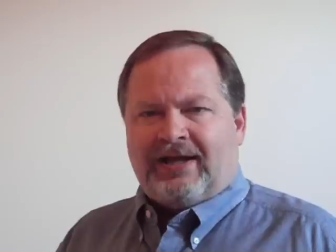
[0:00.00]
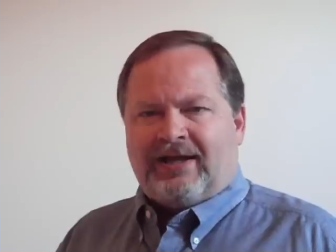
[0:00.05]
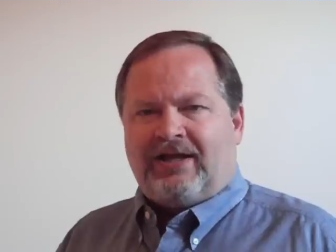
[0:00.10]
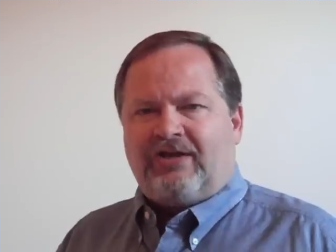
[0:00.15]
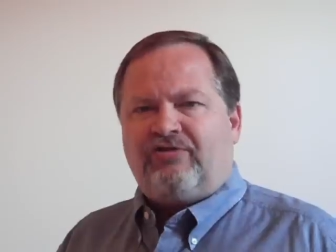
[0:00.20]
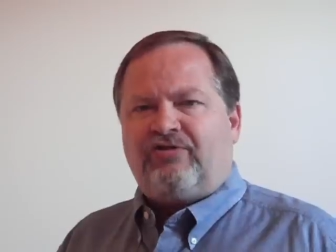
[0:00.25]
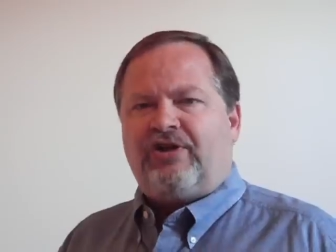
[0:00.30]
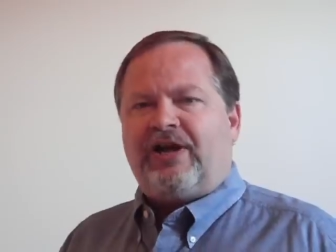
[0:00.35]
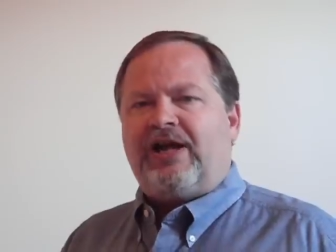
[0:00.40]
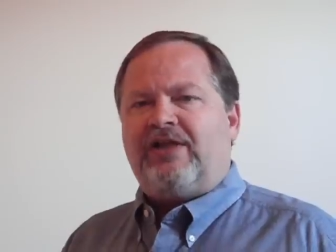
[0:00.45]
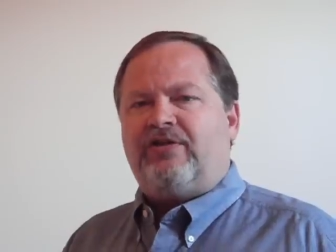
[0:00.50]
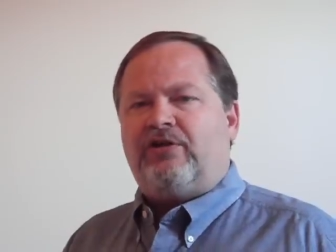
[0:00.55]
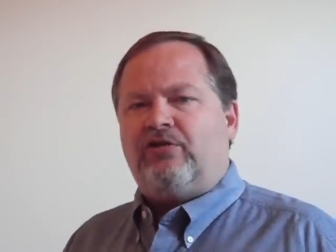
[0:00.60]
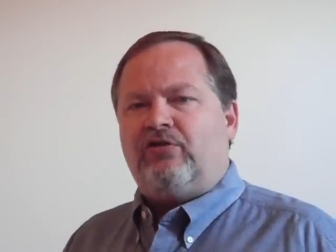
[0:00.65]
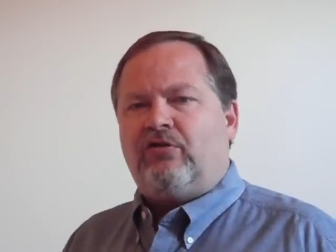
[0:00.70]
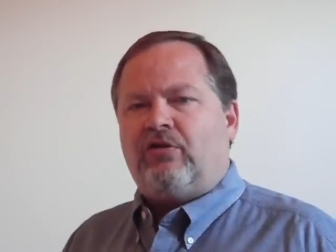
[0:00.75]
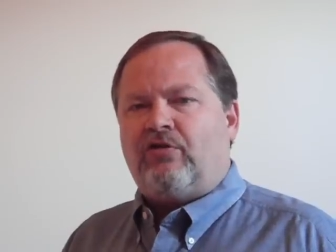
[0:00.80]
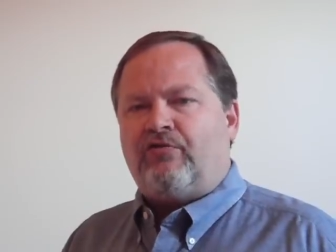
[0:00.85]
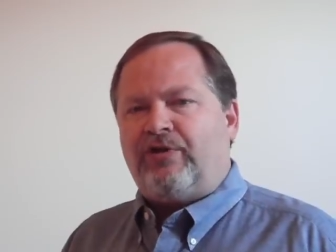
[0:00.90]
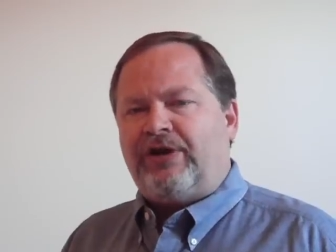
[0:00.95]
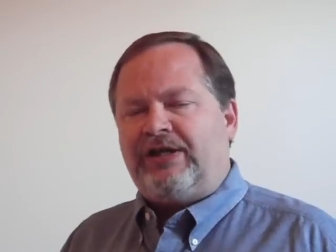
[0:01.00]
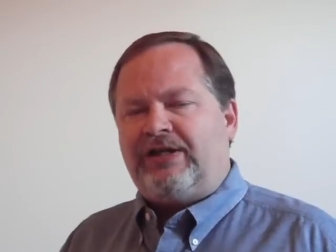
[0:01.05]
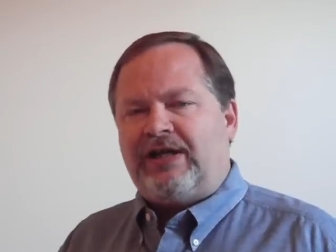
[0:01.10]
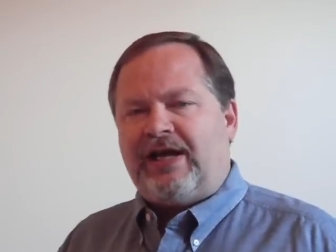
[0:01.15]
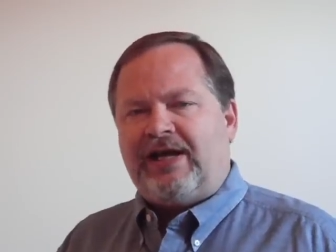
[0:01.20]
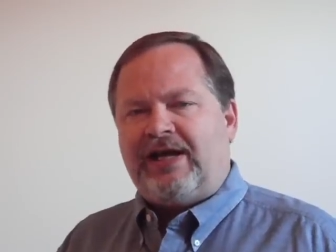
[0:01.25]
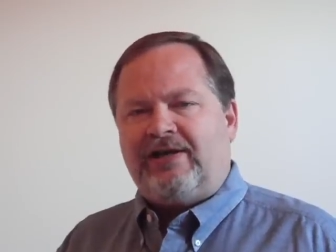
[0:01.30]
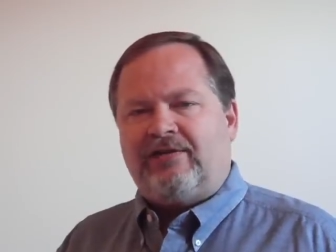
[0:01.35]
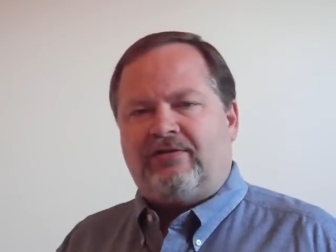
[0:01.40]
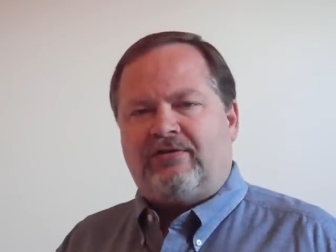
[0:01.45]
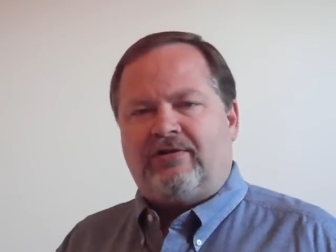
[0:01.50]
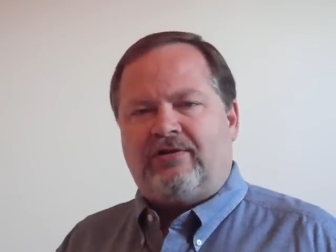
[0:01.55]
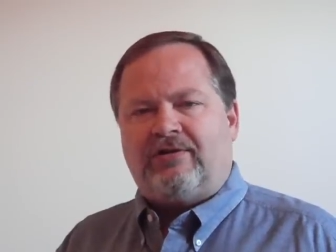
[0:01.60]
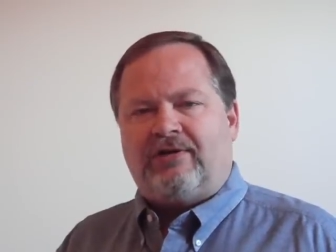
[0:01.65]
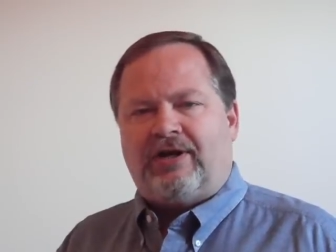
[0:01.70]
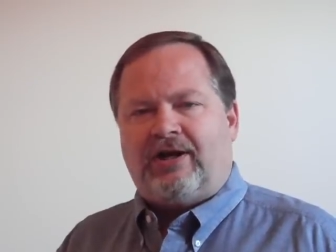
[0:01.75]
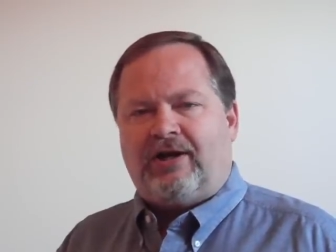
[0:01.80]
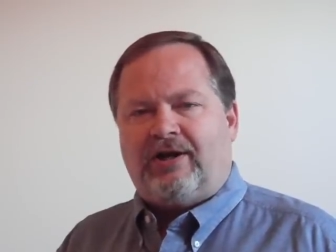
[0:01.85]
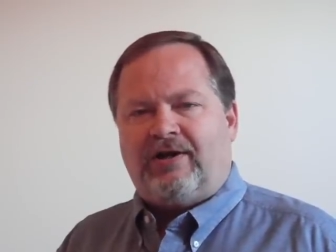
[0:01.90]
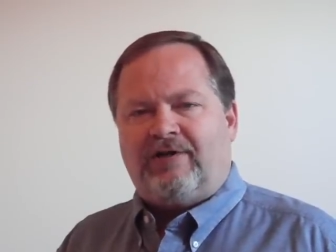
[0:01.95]
Let's say that you're a
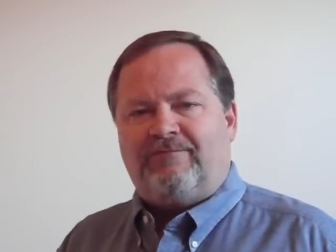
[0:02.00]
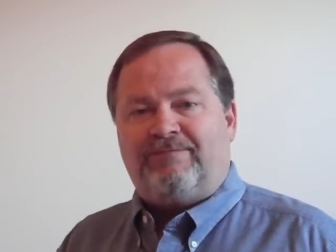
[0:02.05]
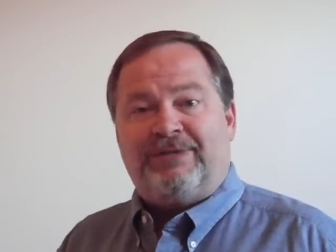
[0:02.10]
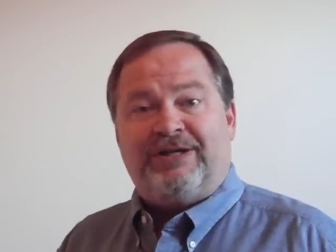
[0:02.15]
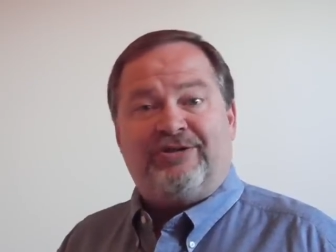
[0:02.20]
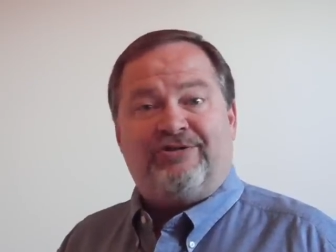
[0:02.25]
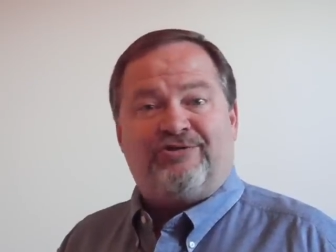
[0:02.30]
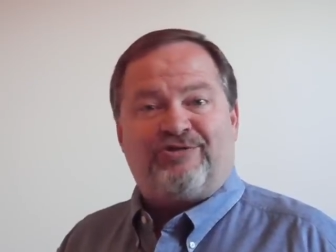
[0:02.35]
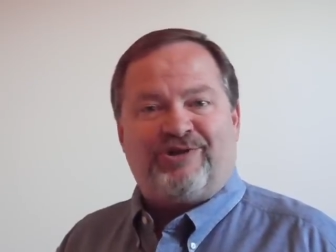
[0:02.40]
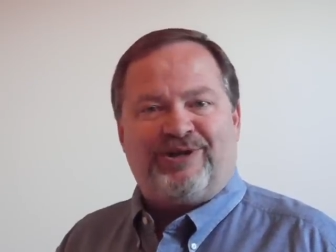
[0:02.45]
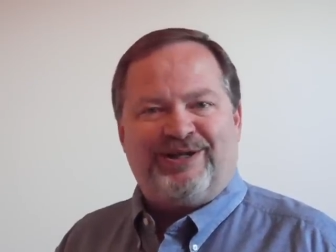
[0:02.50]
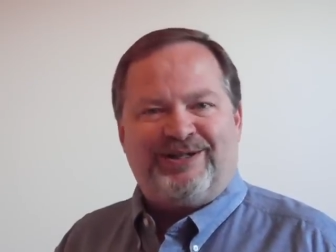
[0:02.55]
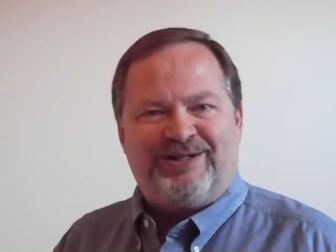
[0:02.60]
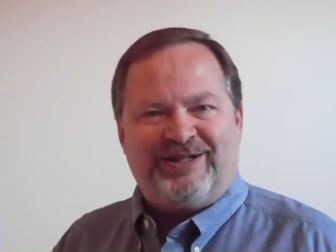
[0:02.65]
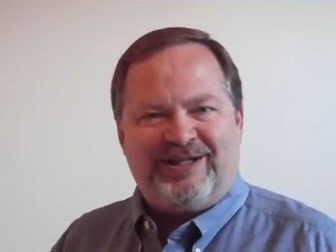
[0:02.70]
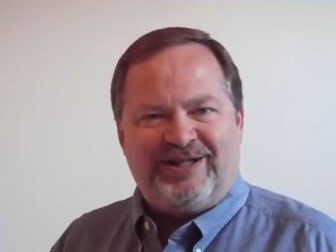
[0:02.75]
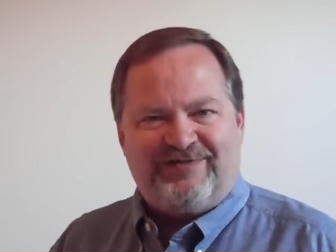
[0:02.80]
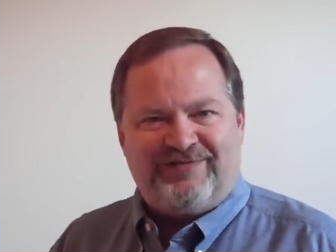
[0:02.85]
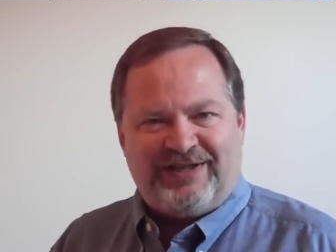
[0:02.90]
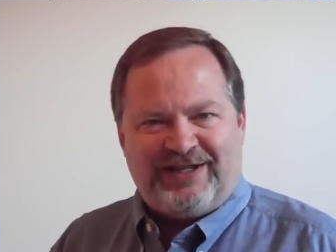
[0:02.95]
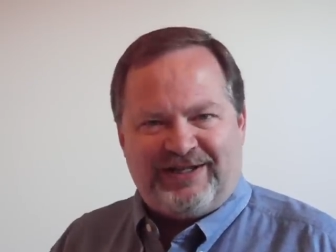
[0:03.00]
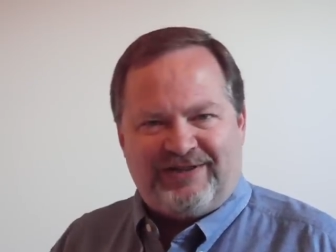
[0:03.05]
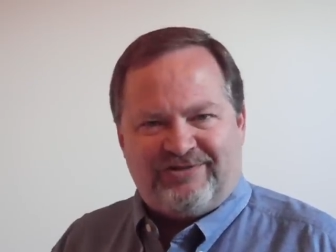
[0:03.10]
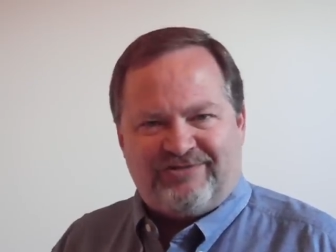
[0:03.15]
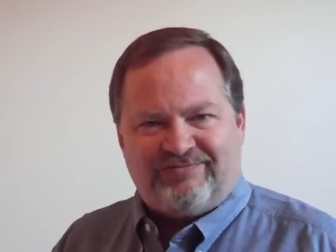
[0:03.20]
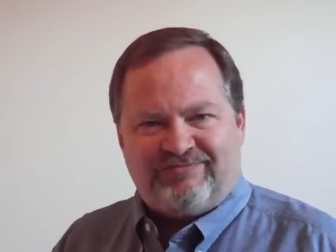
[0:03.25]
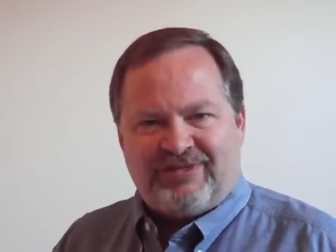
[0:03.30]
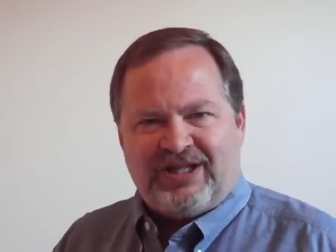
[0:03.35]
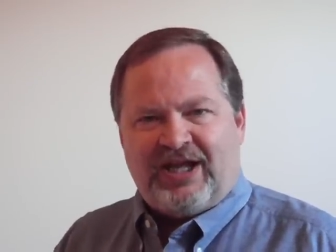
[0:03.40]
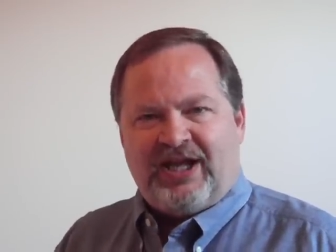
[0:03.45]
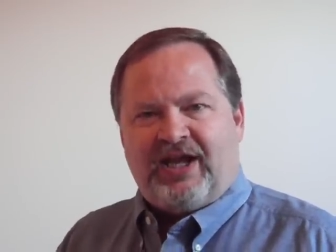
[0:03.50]
retailer of big screen TVs